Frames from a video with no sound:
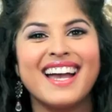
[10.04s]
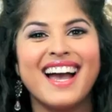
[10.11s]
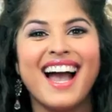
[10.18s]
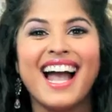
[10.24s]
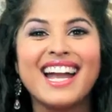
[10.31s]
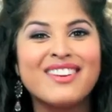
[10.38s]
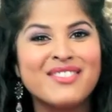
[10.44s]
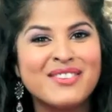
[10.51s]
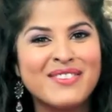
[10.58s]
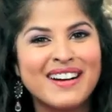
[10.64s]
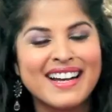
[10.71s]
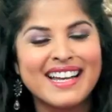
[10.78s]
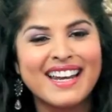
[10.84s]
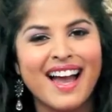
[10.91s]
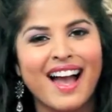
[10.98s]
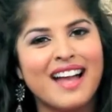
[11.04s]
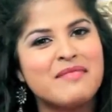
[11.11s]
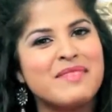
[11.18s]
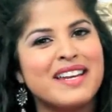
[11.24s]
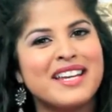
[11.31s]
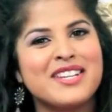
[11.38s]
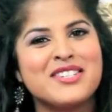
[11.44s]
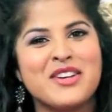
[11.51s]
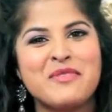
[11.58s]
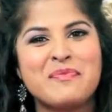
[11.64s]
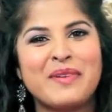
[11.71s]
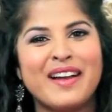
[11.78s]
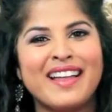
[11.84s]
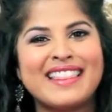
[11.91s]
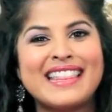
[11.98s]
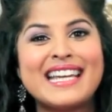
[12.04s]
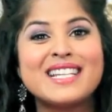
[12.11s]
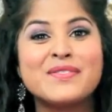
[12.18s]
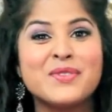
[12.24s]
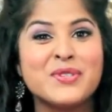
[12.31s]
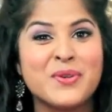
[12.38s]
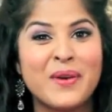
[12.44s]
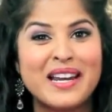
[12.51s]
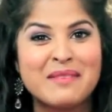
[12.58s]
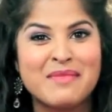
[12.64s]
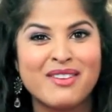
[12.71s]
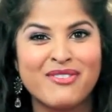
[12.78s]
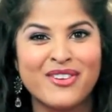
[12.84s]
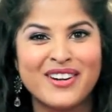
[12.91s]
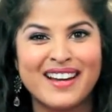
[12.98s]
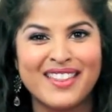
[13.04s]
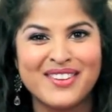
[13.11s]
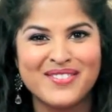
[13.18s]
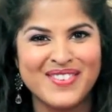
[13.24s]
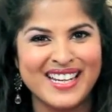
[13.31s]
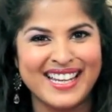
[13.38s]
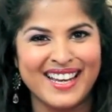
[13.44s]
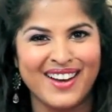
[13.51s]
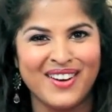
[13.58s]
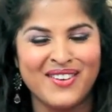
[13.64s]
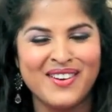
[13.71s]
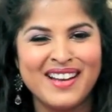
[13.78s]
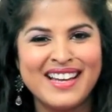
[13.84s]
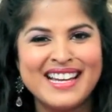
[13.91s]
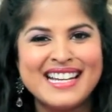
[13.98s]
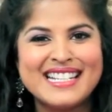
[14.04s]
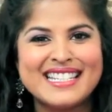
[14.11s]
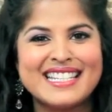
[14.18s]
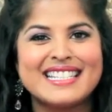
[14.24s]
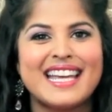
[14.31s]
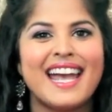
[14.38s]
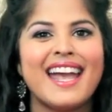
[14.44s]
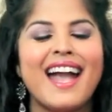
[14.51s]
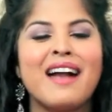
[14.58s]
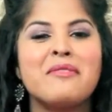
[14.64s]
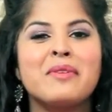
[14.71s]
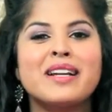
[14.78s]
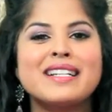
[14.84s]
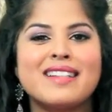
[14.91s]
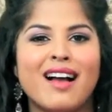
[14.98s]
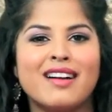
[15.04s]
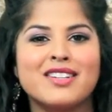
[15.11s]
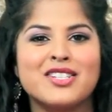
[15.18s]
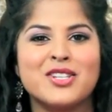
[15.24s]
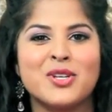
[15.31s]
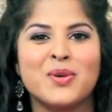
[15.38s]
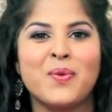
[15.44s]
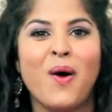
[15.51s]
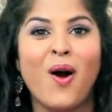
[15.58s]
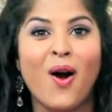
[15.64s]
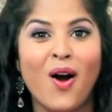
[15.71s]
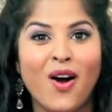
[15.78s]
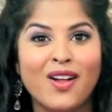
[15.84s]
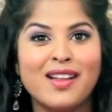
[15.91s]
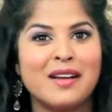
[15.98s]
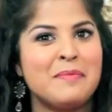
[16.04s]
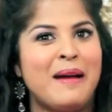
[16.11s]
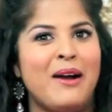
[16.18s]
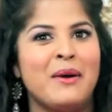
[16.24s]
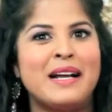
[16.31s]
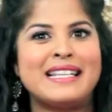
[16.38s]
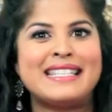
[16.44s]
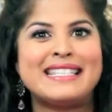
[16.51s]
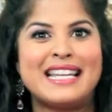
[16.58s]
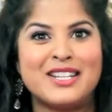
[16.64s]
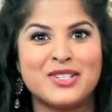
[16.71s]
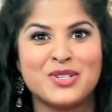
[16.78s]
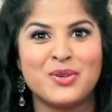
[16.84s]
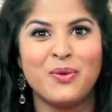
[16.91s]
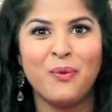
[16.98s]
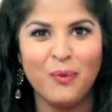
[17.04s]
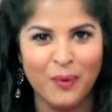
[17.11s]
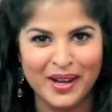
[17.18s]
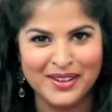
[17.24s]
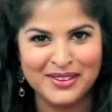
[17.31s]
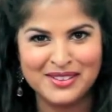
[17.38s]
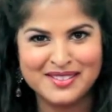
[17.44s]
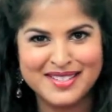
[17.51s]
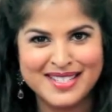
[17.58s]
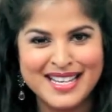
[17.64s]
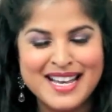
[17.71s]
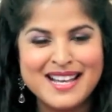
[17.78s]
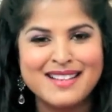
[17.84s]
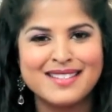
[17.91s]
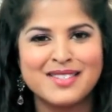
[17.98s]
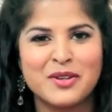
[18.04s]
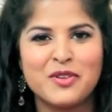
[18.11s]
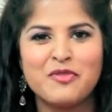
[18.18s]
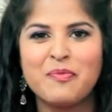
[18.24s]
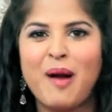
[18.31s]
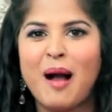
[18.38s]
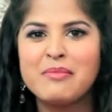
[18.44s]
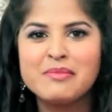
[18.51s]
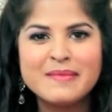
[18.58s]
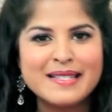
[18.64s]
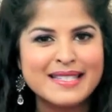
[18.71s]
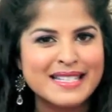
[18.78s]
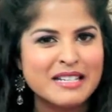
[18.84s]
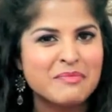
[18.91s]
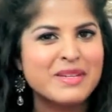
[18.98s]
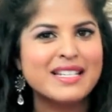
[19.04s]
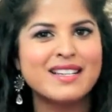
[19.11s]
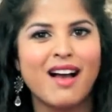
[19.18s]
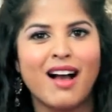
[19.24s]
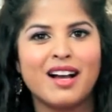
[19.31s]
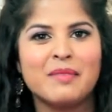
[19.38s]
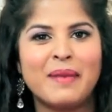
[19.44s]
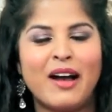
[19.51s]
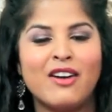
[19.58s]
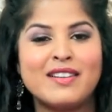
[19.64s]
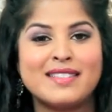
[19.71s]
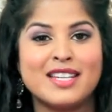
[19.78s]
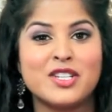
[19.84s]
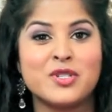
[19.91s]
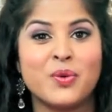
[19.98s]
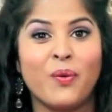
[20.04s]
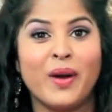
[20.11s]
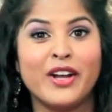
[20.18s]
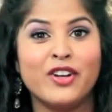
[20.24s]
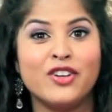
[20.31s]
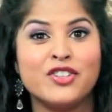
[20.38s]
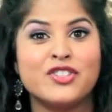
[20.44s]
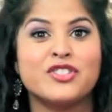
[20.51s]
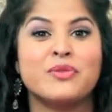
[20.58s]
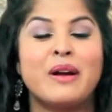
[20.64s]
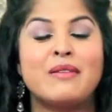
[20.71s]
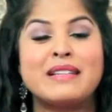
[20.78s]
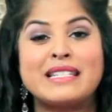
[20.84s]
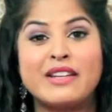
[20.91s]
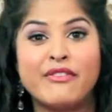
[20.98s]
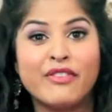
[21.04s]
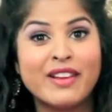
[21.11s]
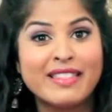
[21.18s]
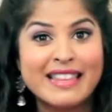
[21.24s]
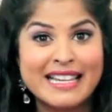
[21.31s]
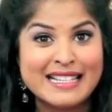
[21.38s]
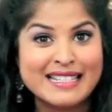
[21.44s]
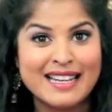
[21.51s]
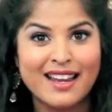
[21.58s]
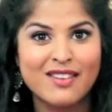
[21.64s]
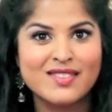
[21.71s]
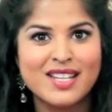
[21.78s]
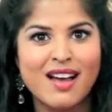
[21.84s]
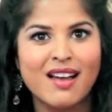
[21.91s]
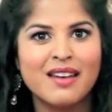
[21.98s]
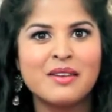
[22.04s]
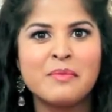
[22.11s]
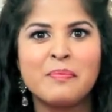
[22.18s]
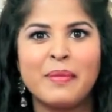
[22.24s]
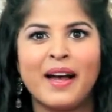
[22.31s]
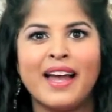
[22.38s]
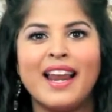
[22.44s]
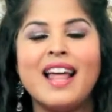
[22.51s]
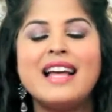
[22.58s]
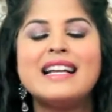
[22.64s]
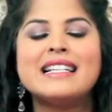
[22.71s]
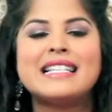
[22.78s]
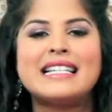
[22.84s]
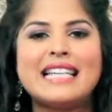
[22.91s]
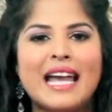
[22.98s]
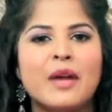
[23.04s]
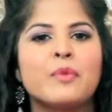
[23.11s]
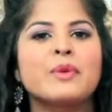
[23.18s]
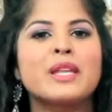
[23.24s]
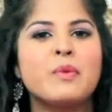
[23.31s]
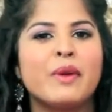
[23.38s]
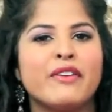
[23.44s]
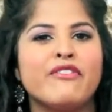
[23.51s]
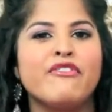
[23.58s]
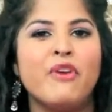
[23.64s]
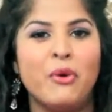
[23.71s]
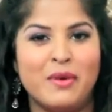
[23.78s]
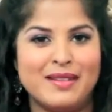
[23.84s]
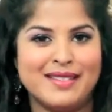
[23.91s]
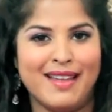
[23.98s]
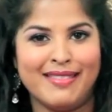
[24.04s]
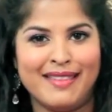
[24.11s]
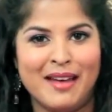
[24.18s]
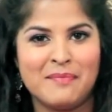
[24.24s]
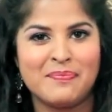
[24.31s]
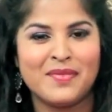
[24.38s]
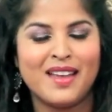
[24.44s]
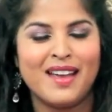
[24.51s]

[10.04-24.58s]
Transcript: Hi everyone, I'm Nitika Chopra. Thanks for joining me for another video. Today I want to talk to you all about essential oils. So you've probably seen me talk about essential oils throughout different things that I've done, but today I really want to focus on them.